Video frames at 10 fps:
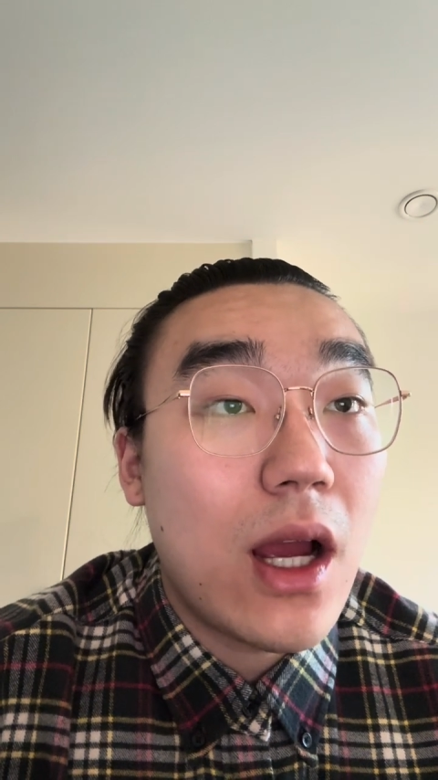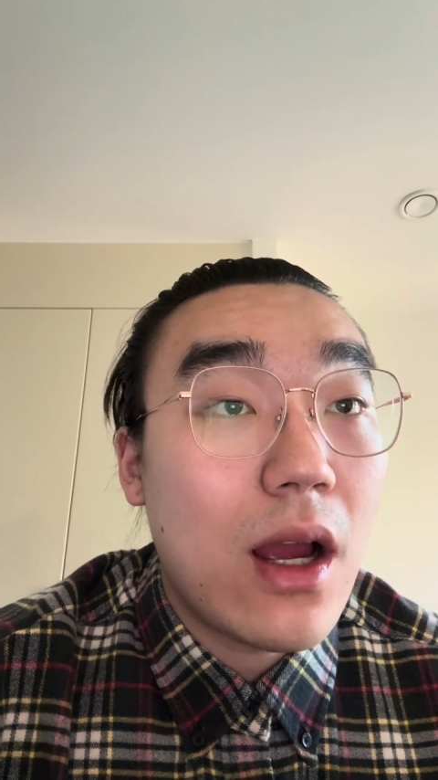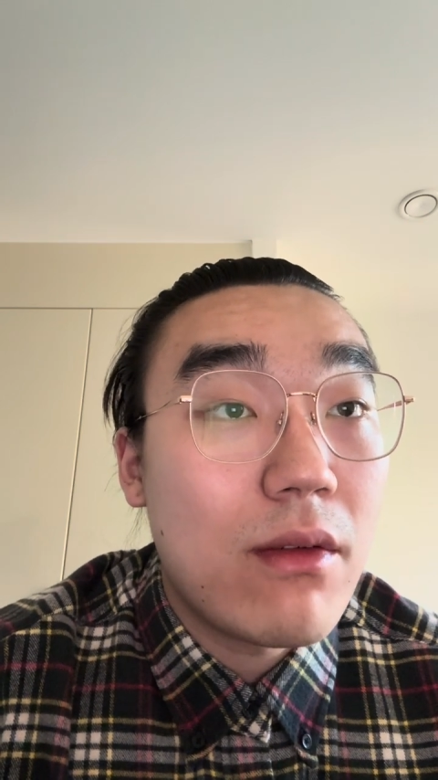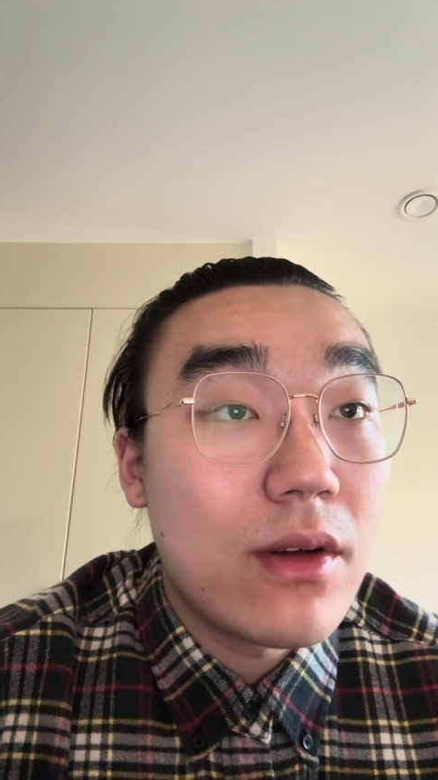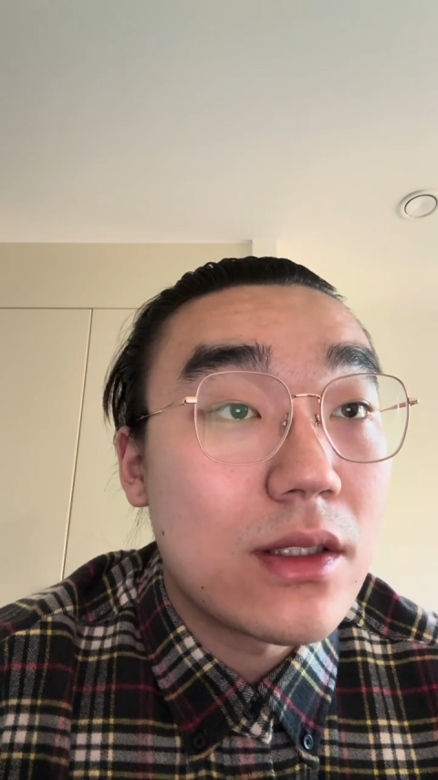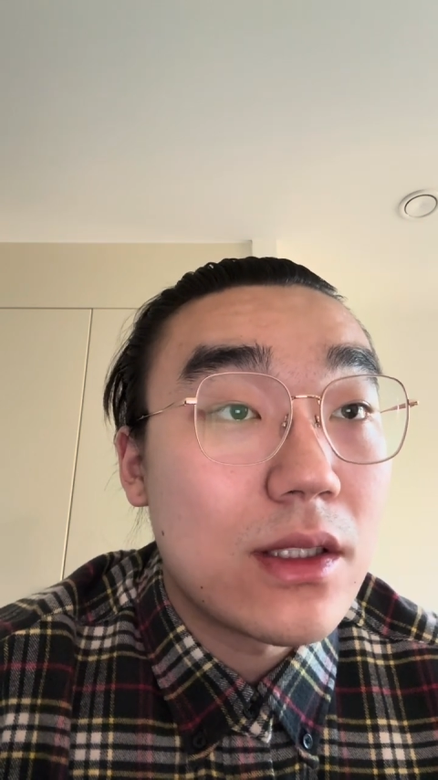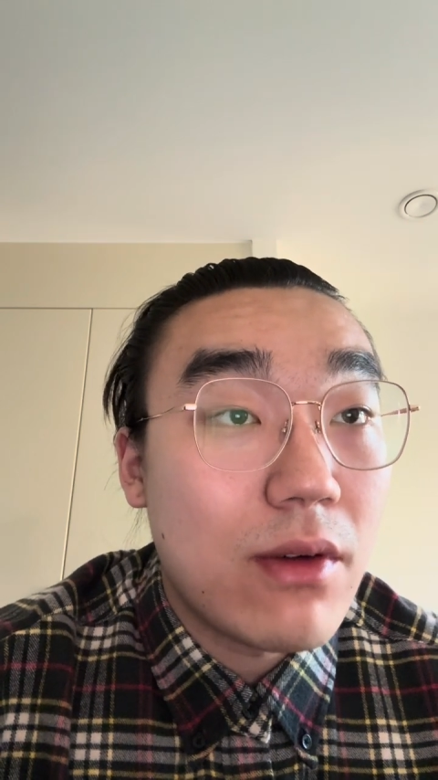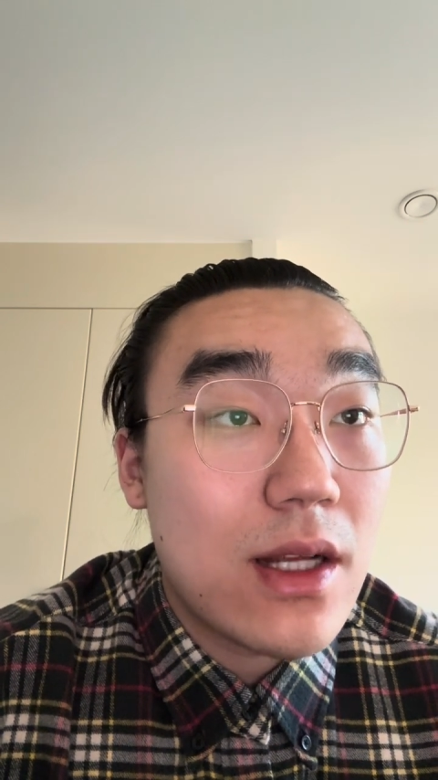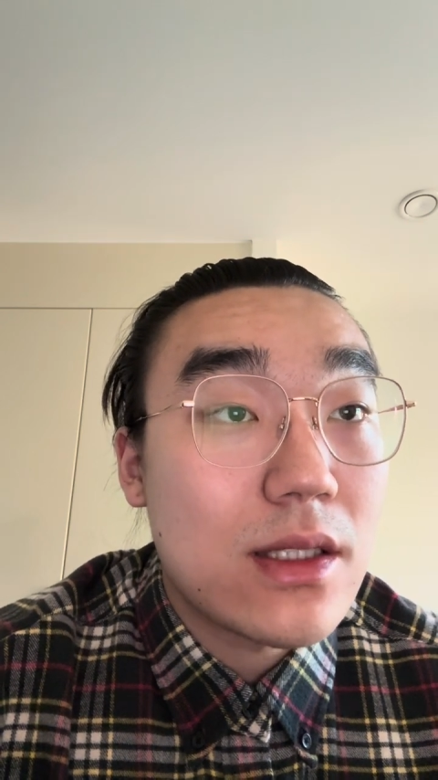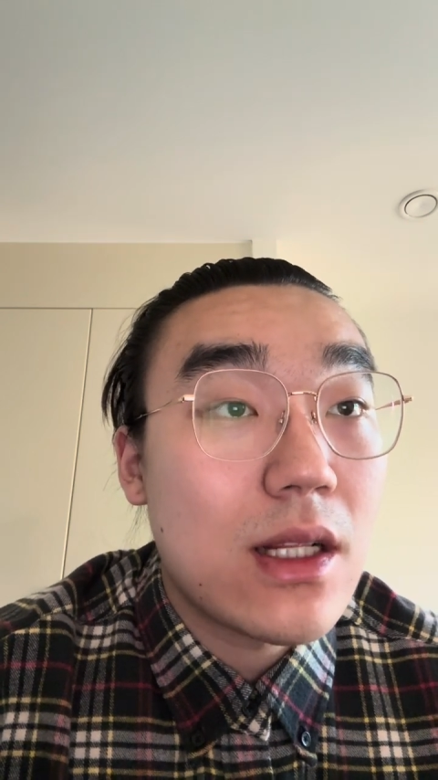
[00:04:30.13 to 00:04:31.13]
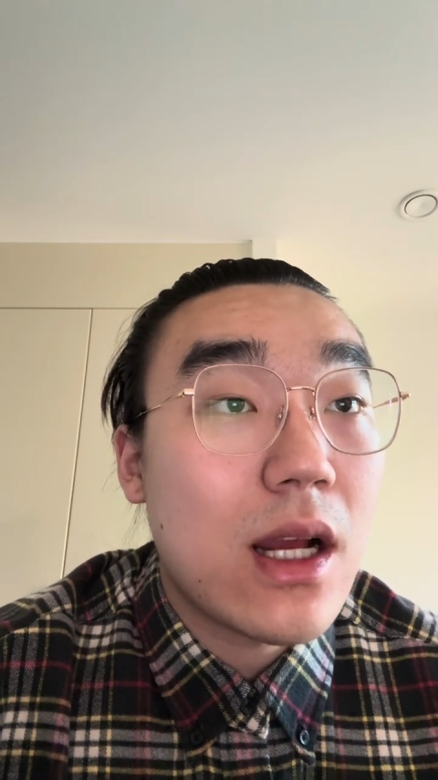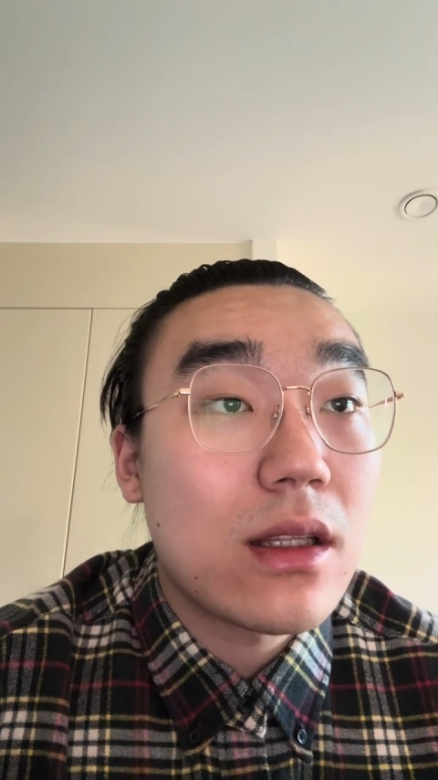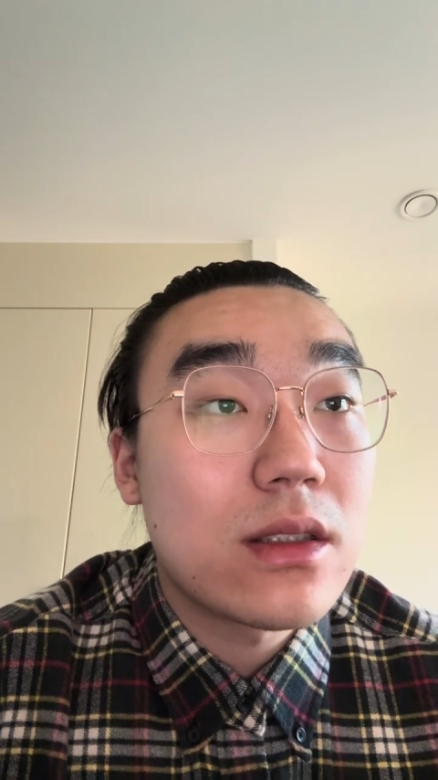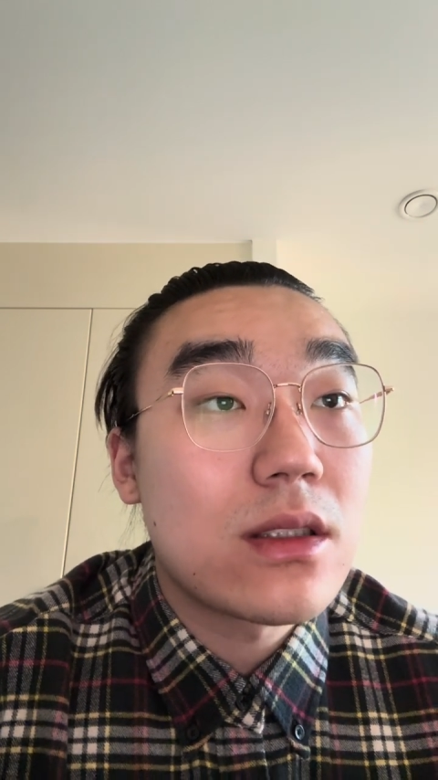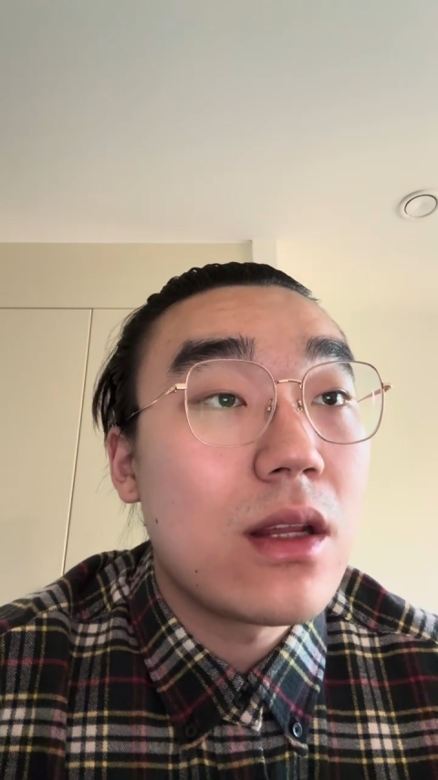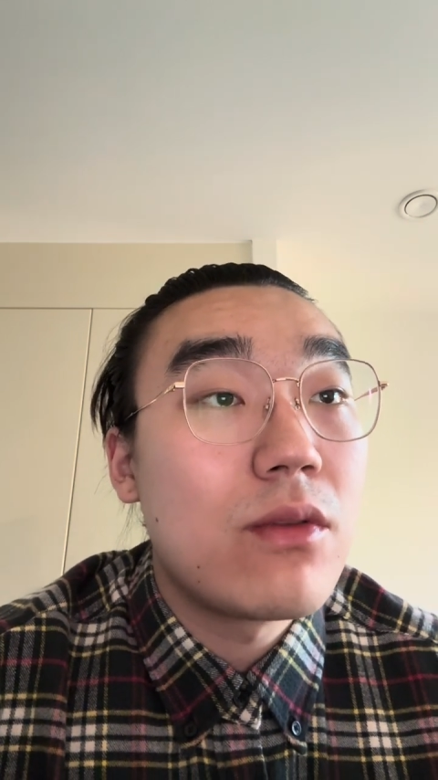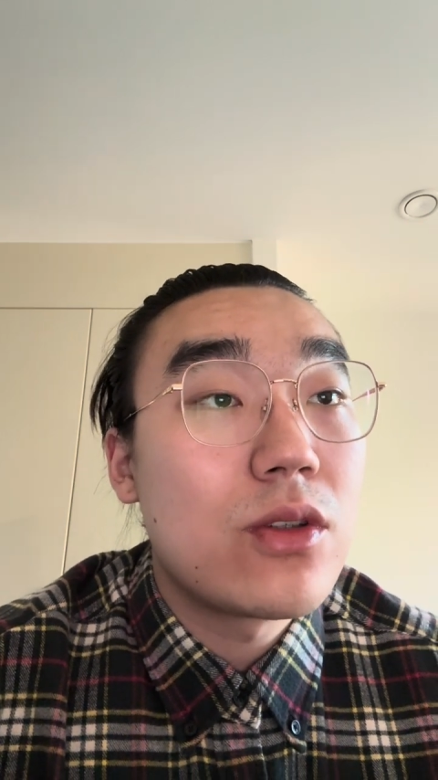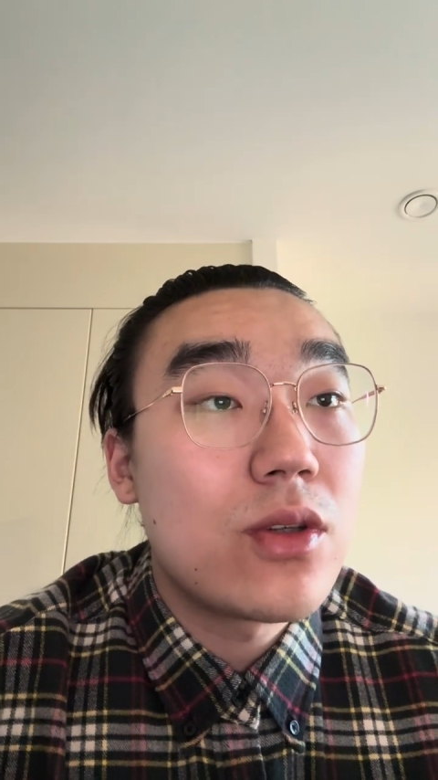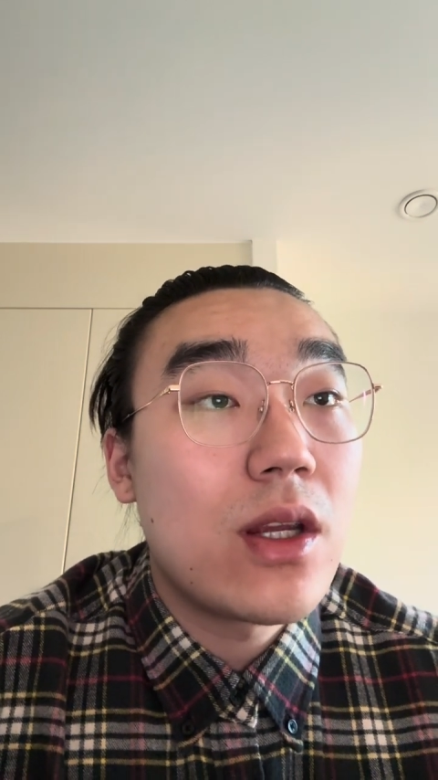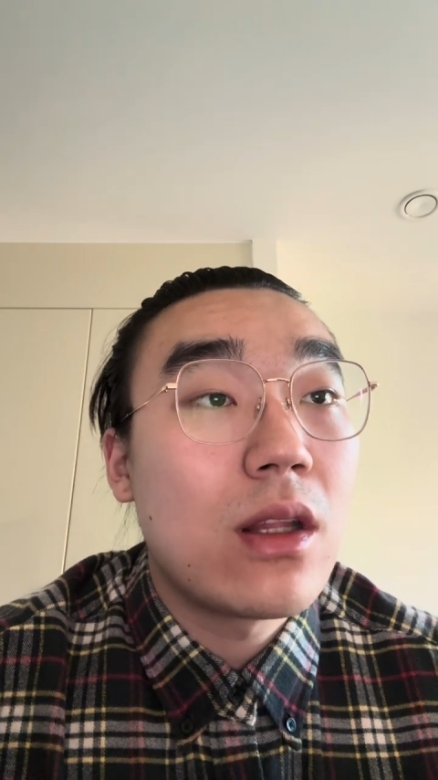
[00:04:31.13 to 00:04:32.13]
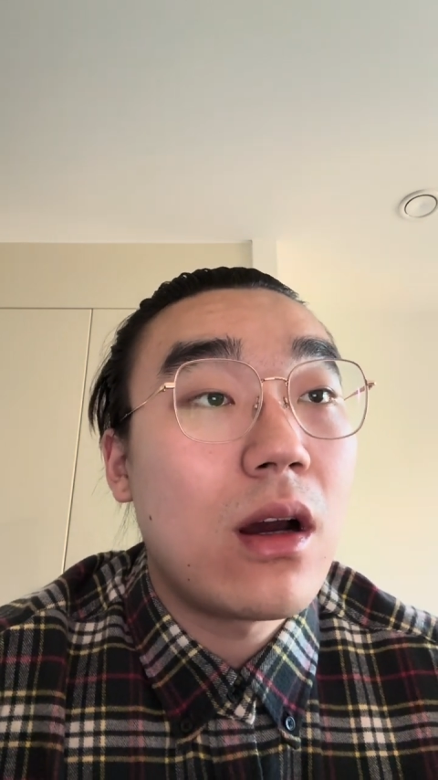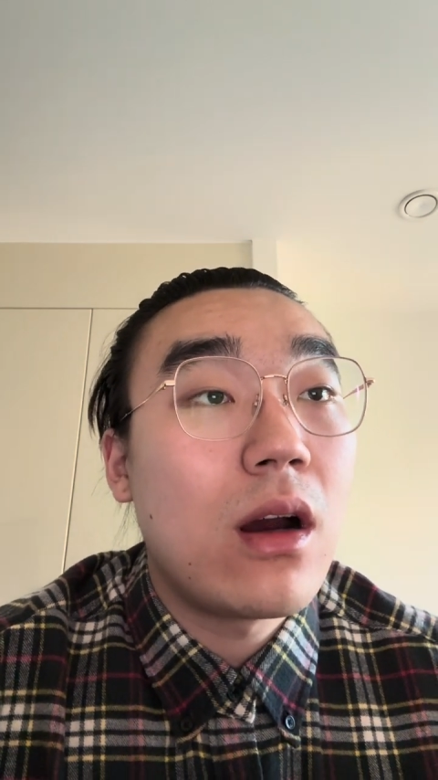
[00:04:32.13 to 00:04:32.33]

events like the slavery trade